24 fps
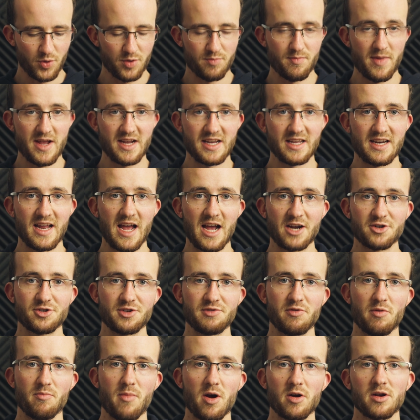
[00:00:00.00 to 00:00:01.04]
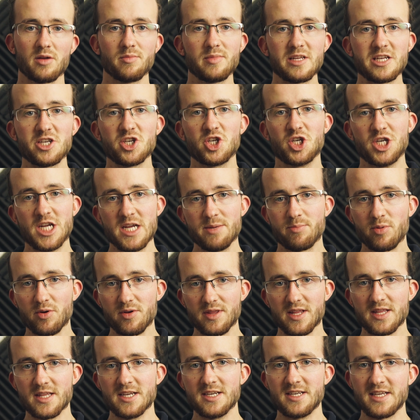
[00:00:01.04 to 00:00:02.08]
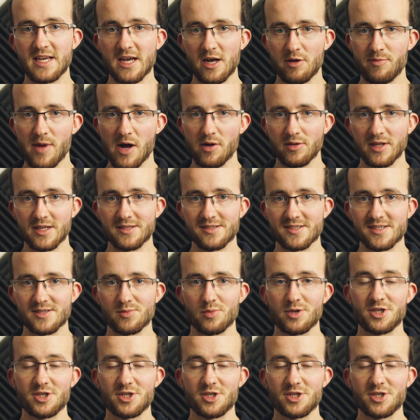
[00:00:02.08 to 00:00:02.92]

would make it actually remarkably cheaper than the DL mount lenses,